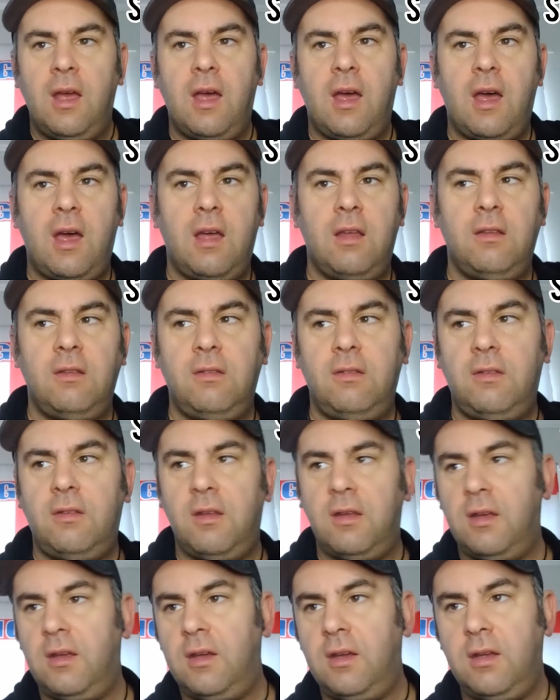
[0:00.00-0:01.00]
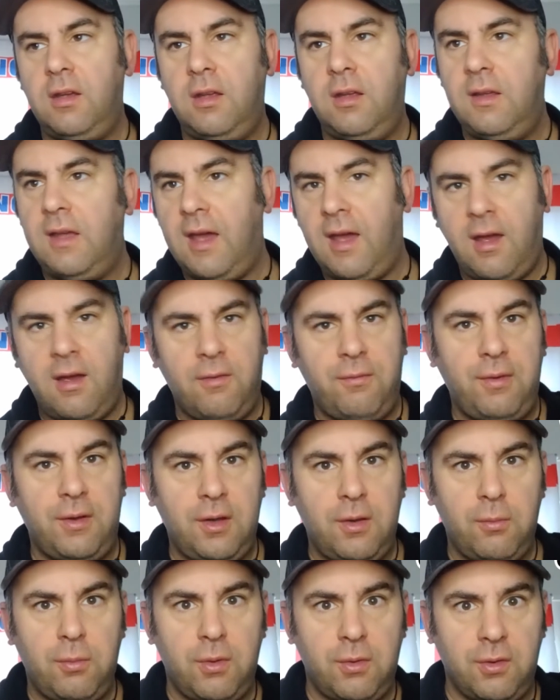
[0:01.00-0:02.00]
and yeah, I
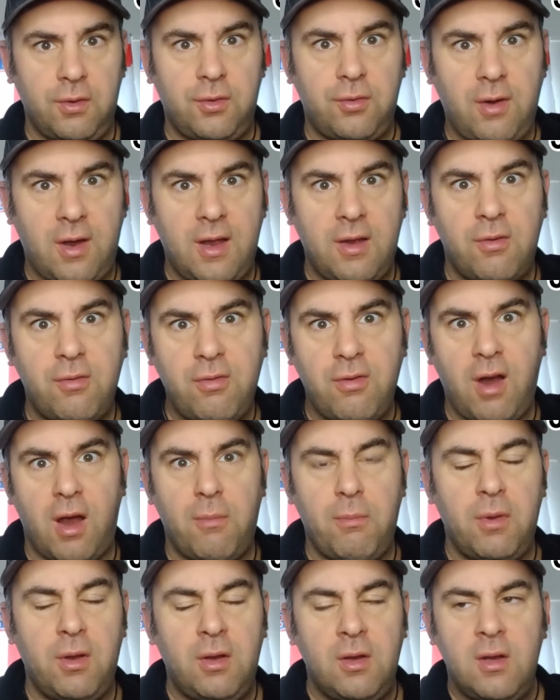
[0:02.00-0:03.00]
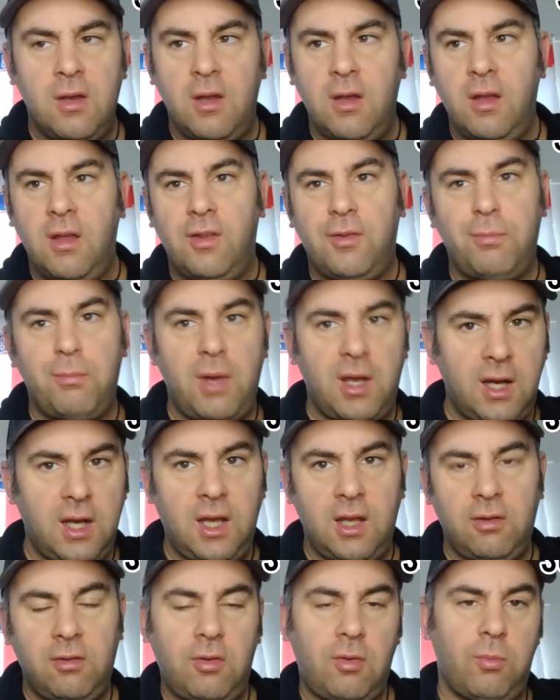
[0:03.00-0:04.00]
think we're going to try and cram as
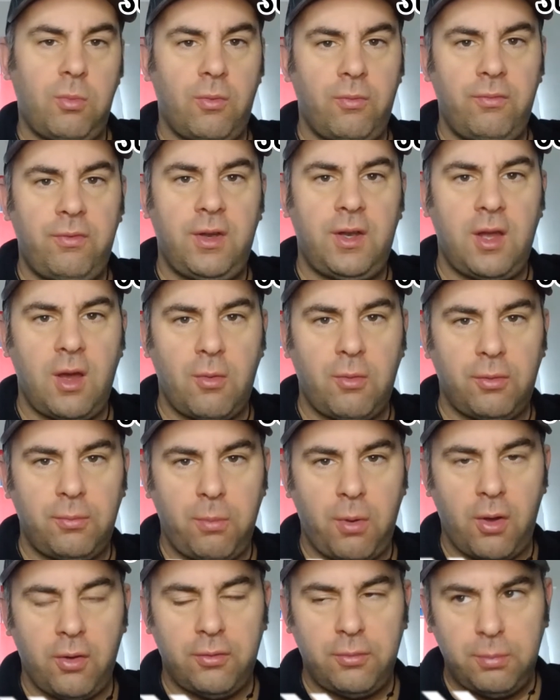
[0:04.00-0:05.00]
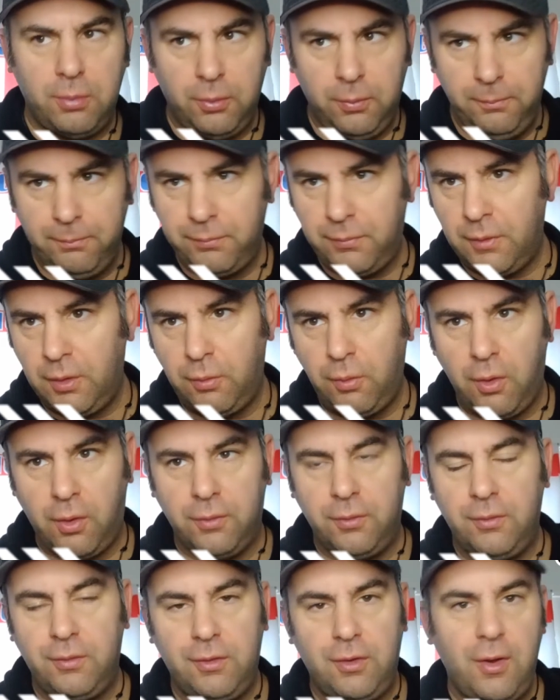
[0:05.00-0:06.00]
many into one video as possible. We've got
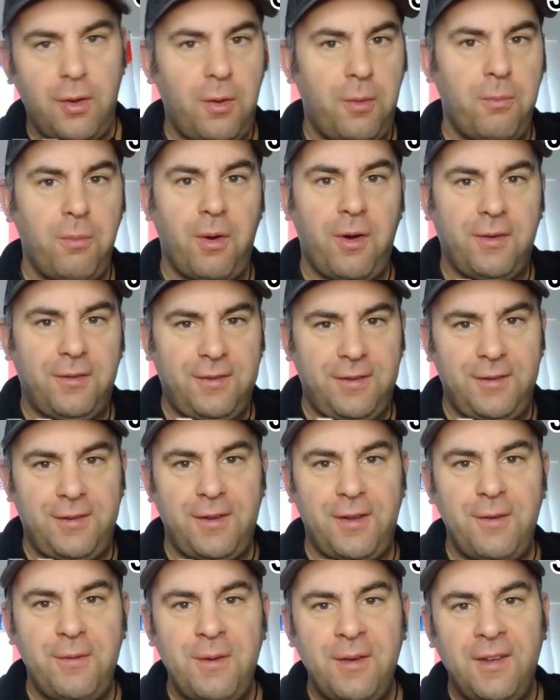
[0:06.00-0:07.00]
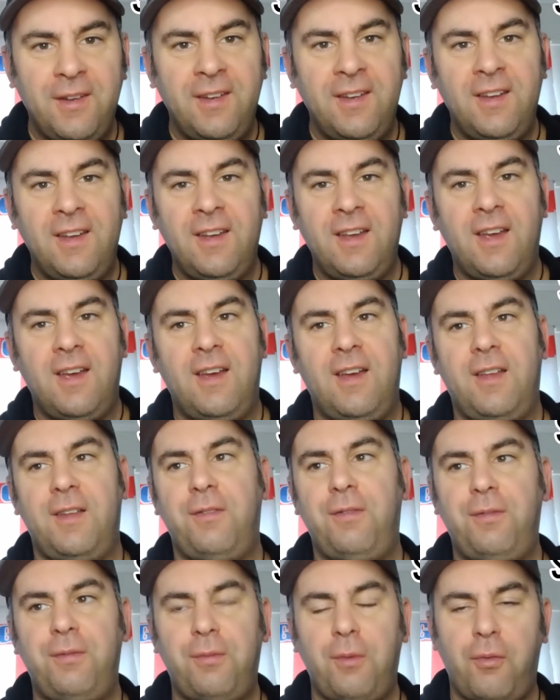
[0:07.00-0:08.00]
two more to do.
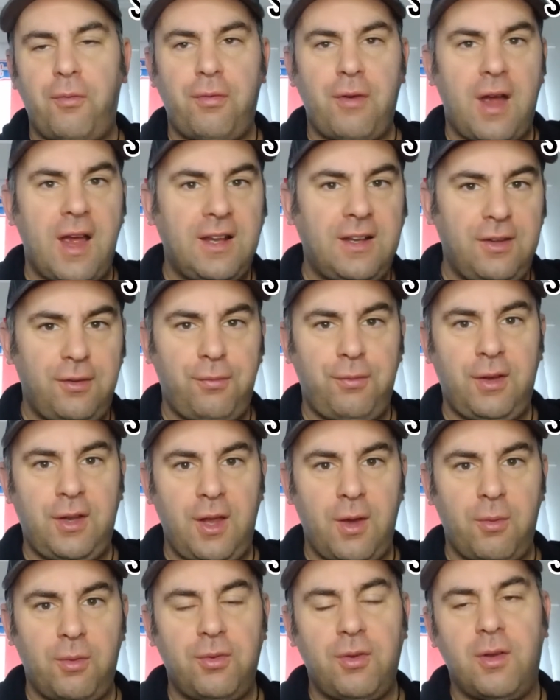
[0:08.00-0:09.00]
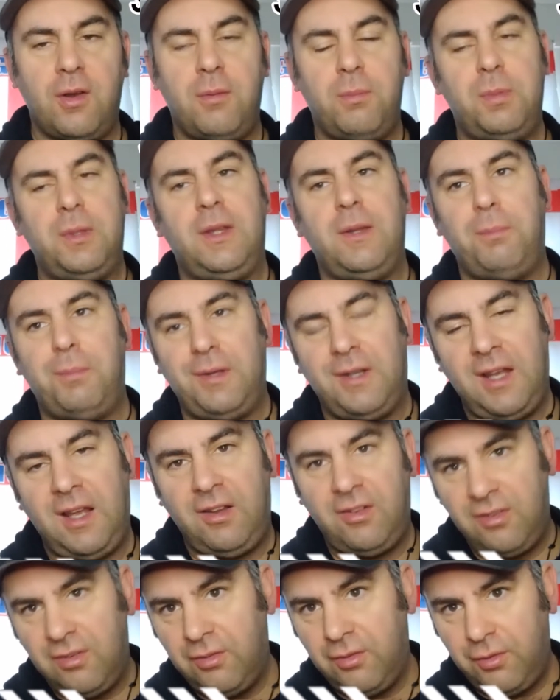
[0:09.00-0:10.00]
Friday's video is going to be the
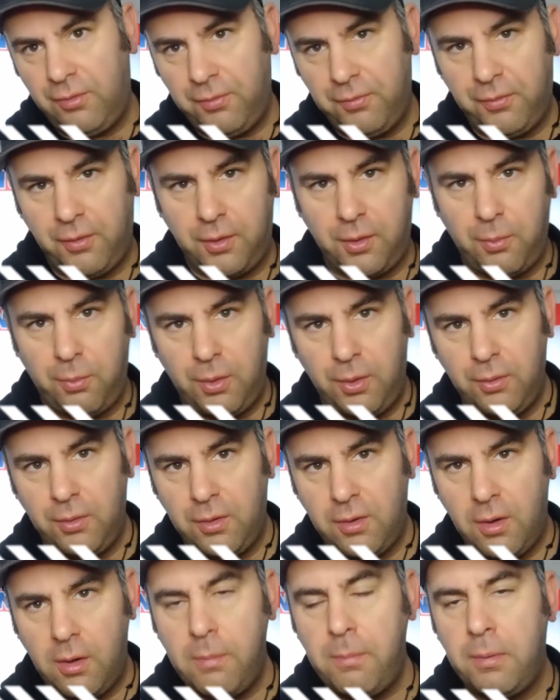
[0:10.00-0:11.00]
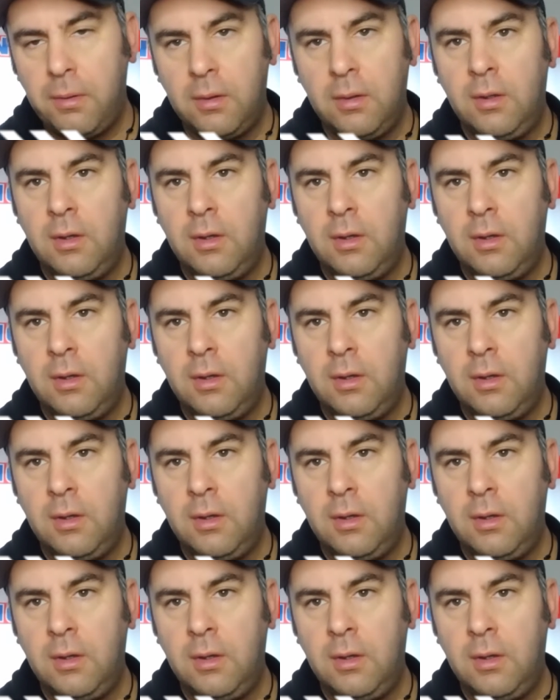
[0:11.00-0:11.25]
predictions for the World Cup